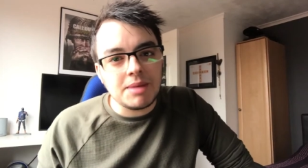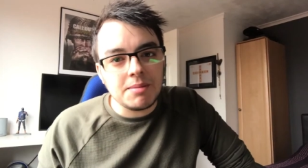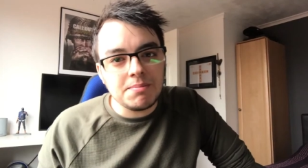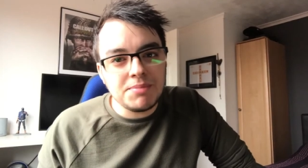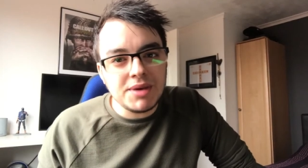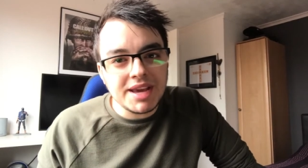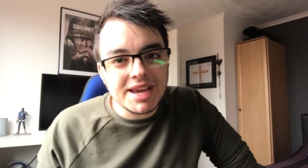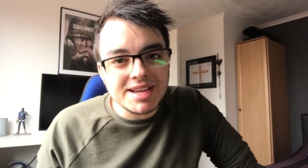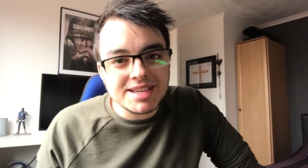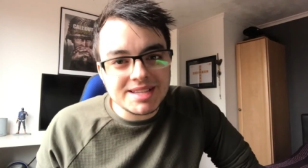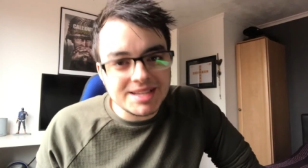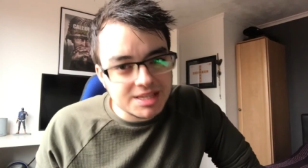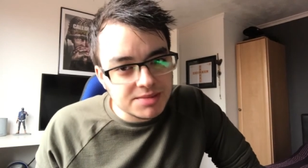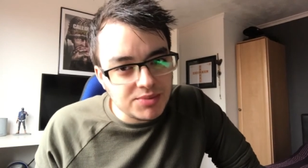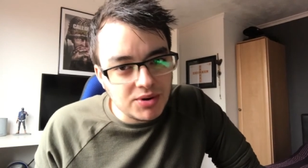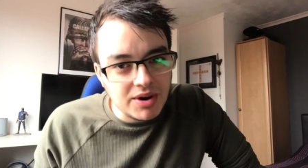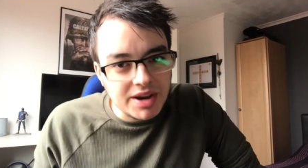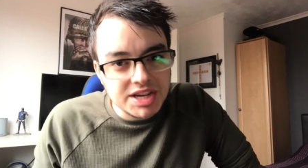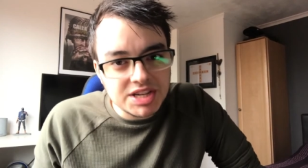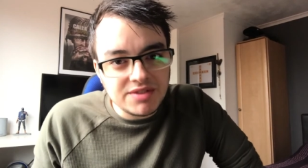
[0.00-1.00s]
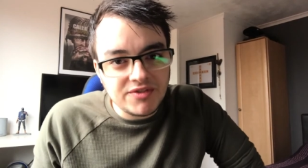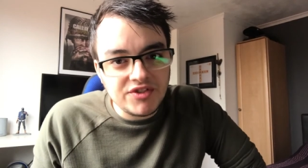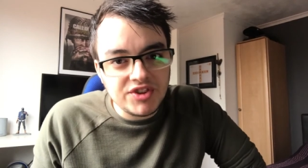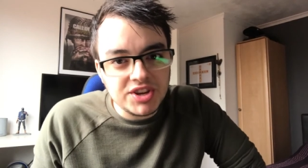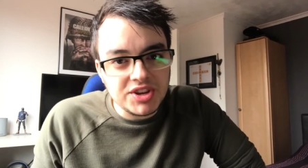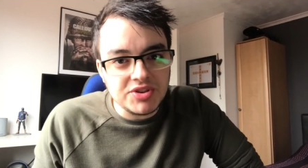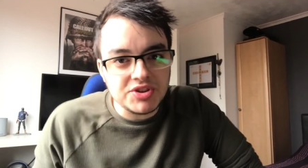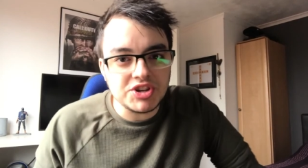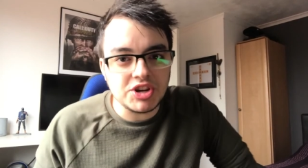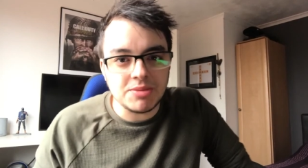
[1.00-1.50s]
biggest inspiration for
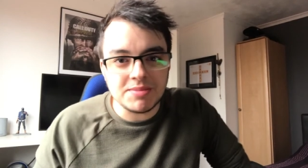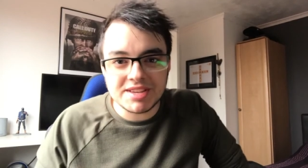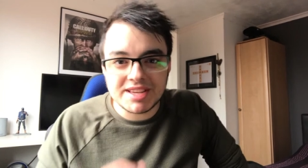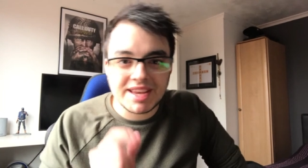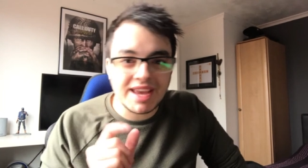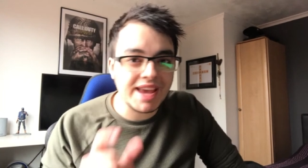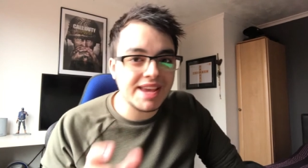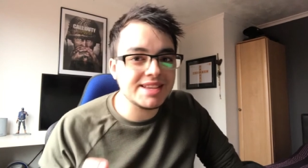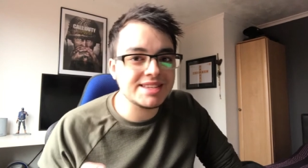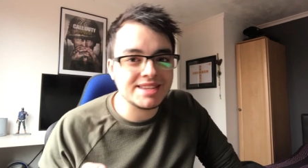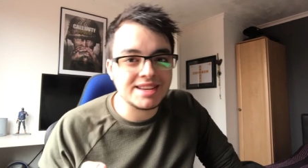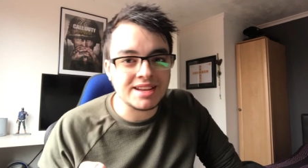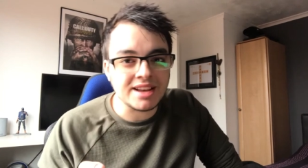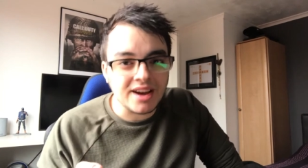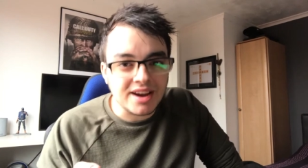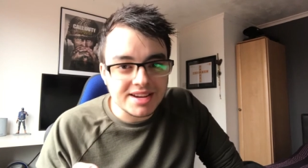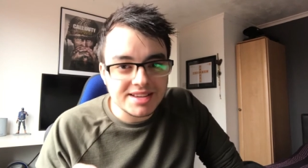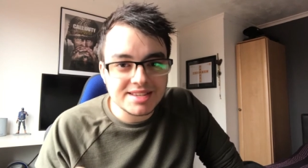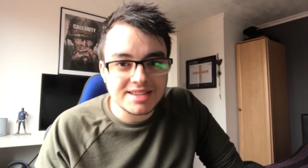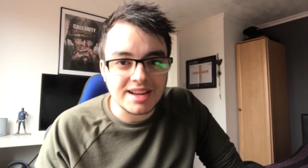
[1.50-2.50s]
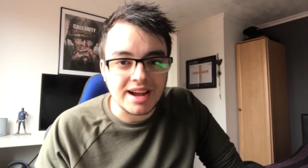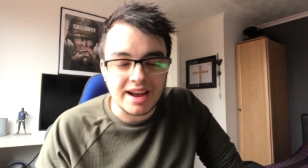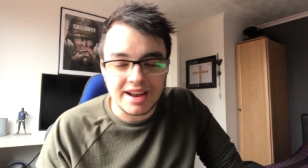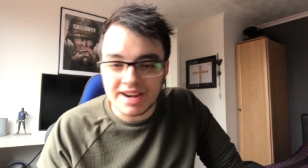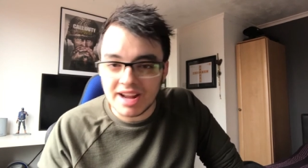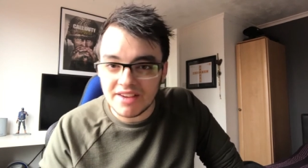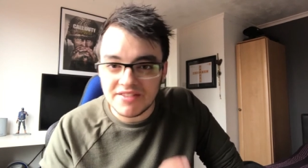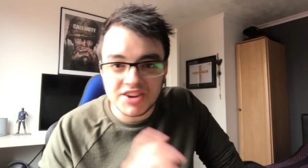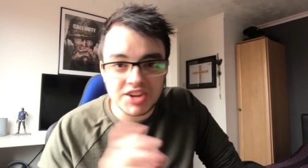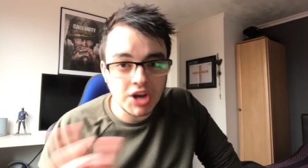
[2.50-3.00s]
YouTube is Casey Neistat.
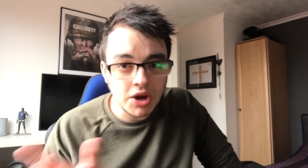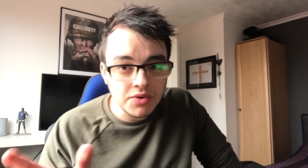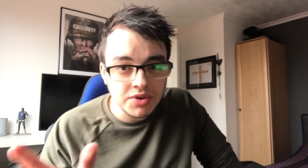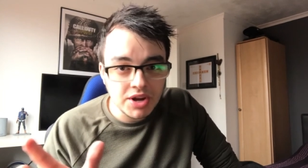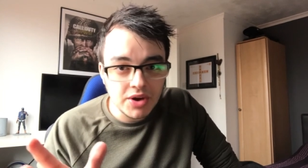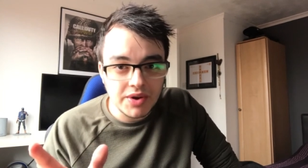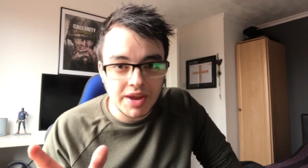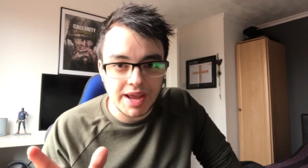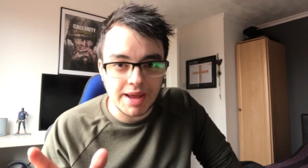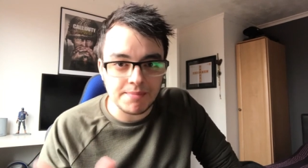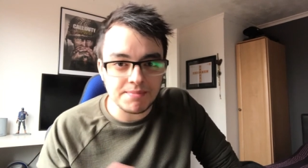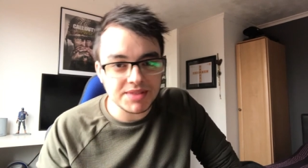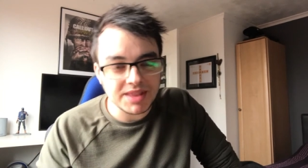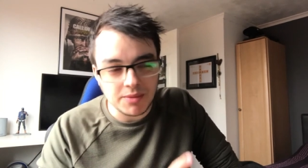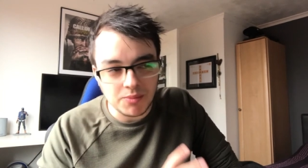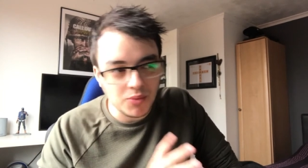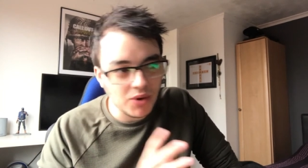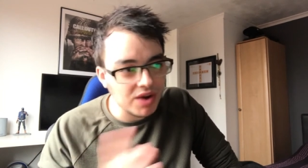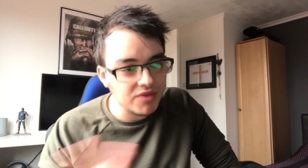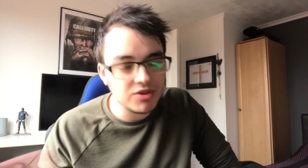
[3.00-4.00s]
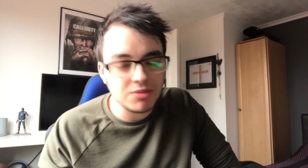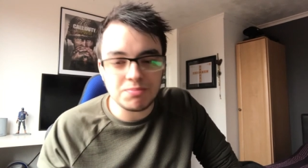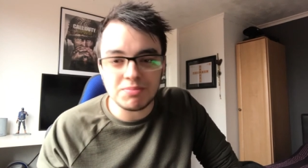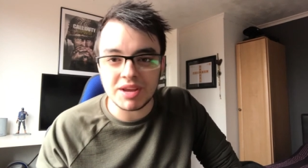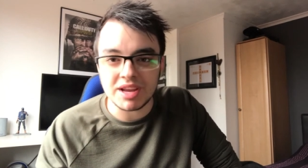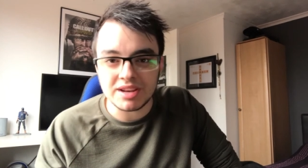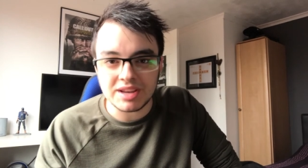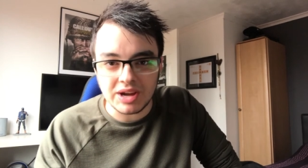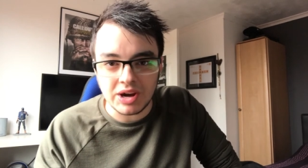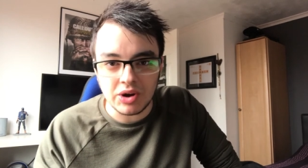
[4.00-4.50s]
Now if you don't know him, then where have you
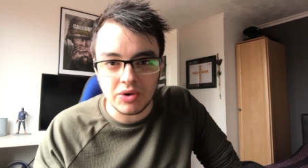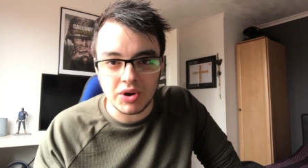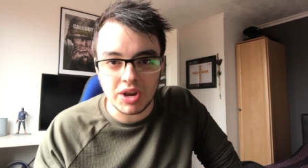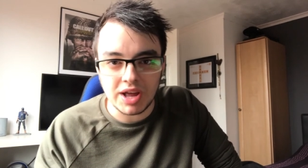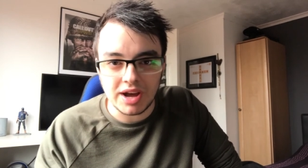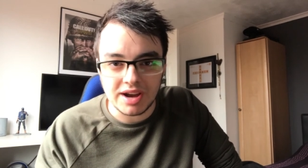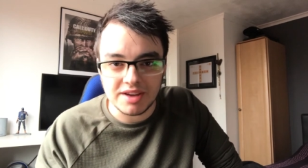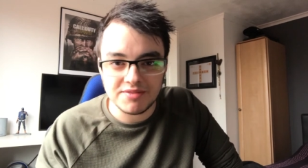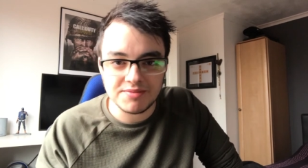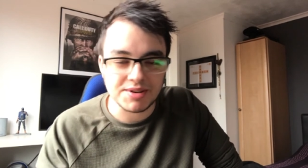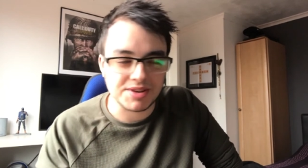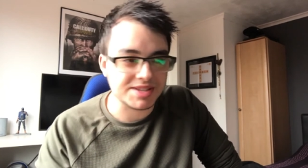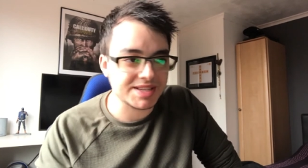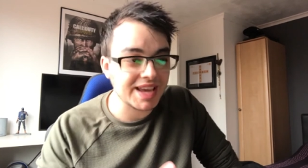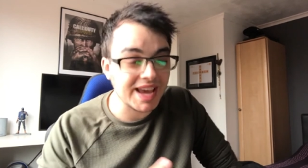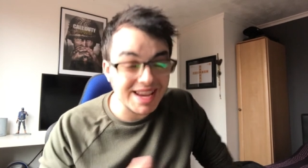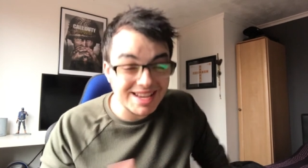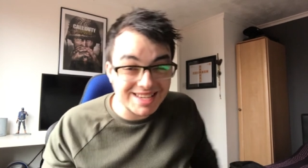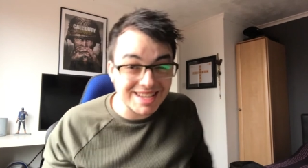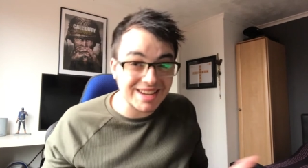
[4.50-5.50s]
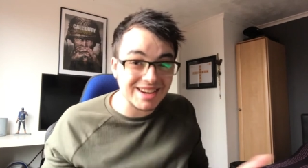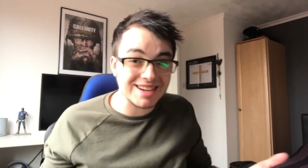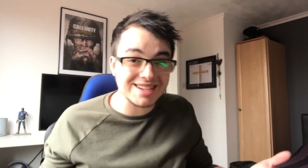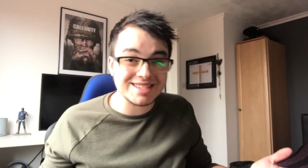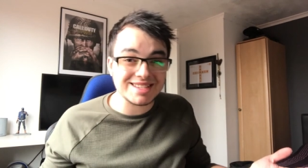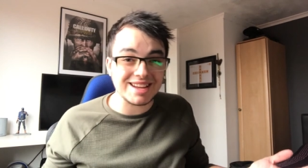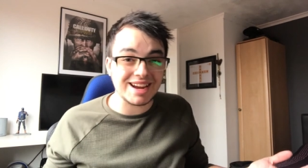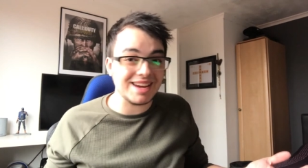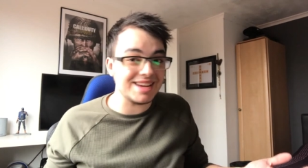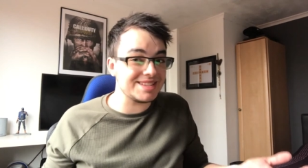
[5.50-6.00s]
been your whole life? Because Casey
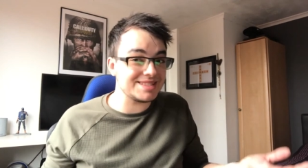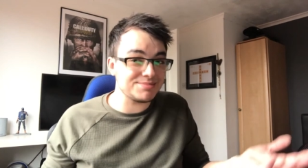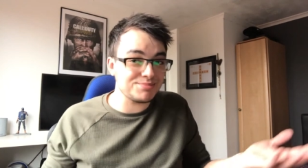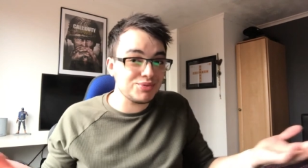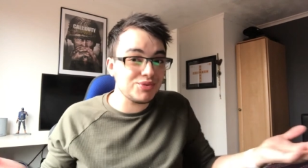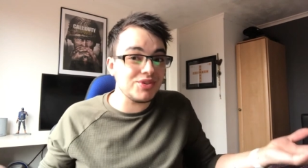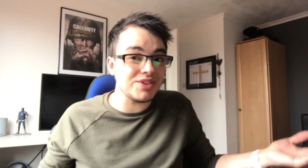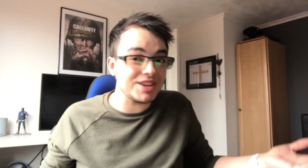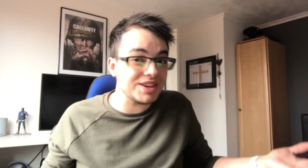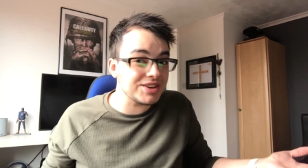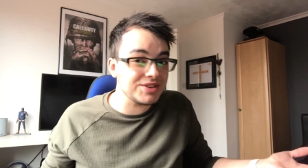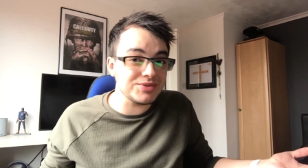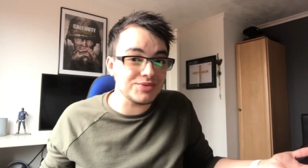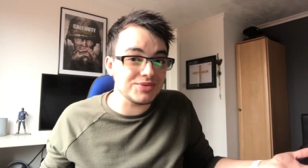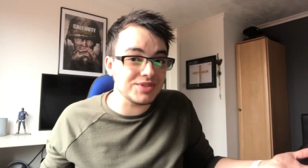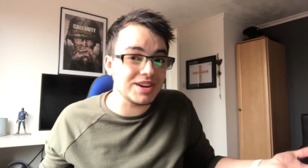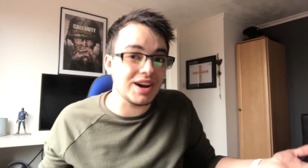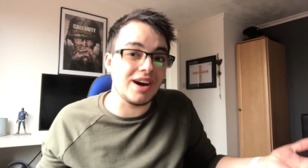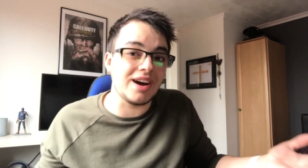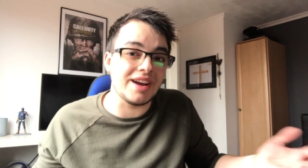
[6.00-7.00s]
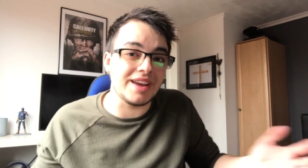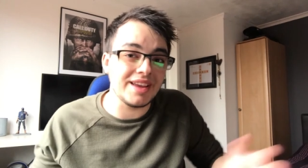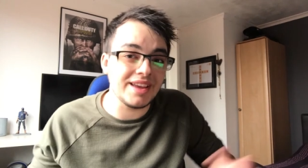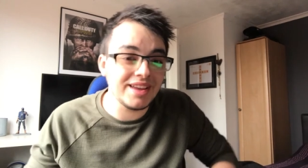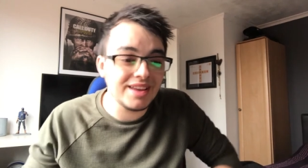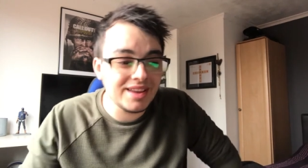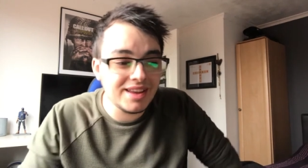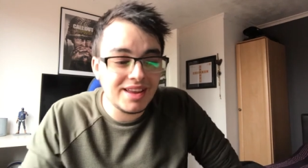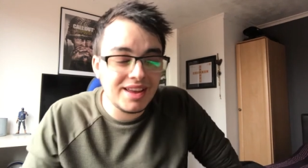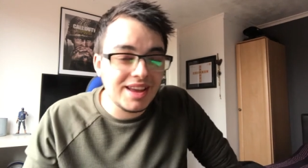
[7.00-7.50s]
Neistat is a pretty cool guy.
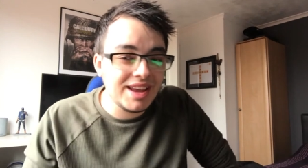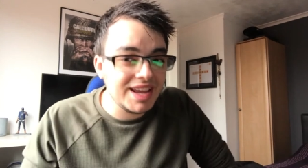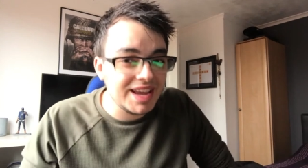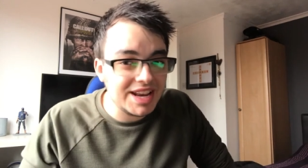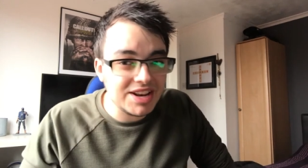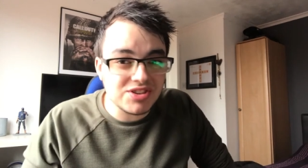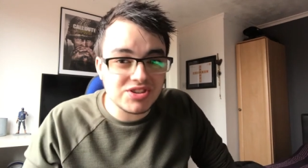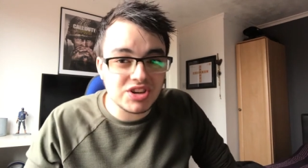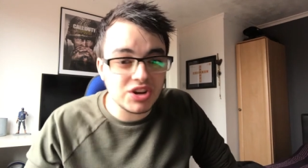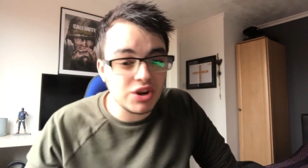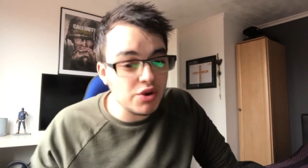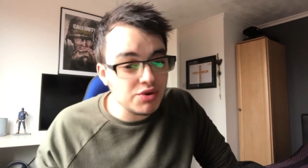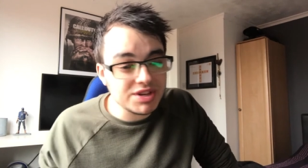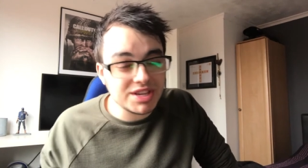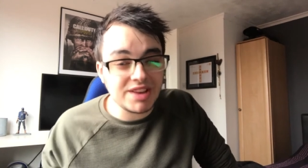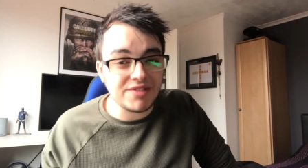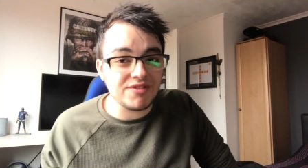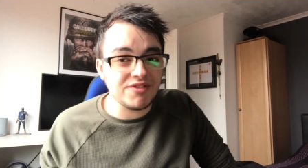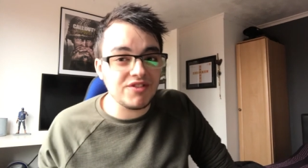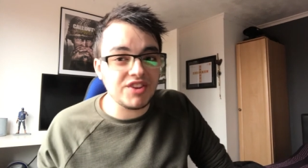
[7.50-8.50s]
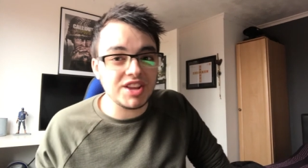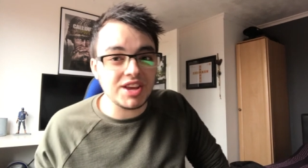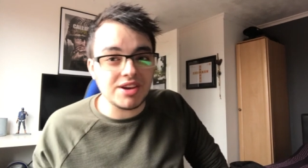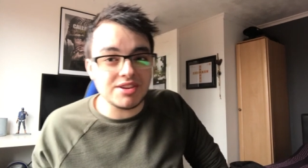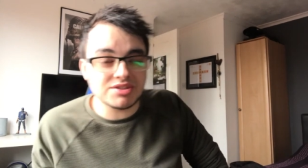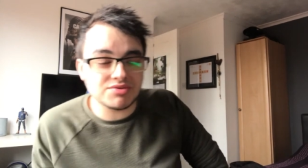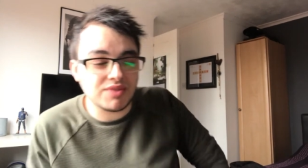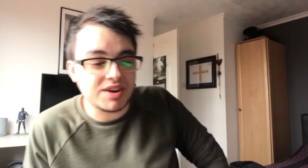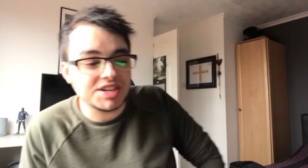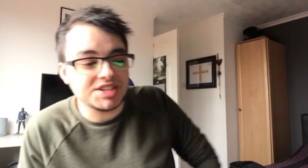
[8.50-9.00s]
He does loads of different
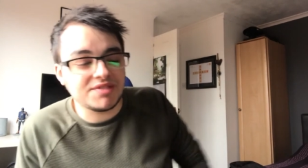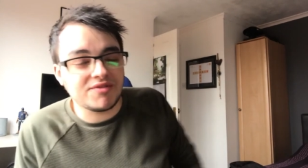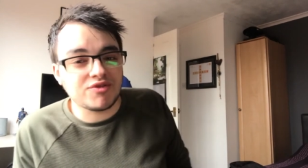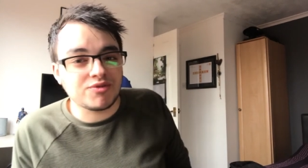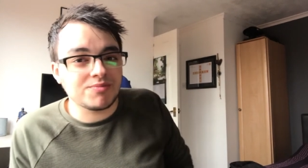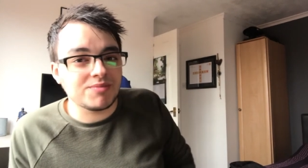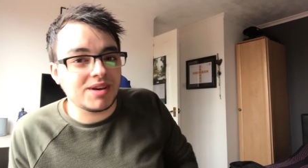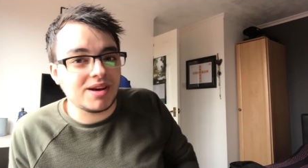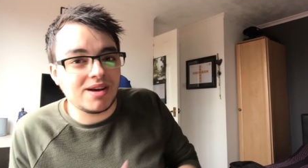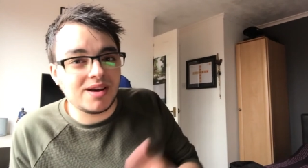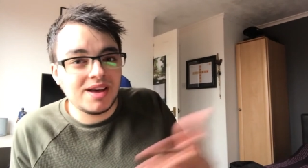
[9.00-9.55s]
videos ranging from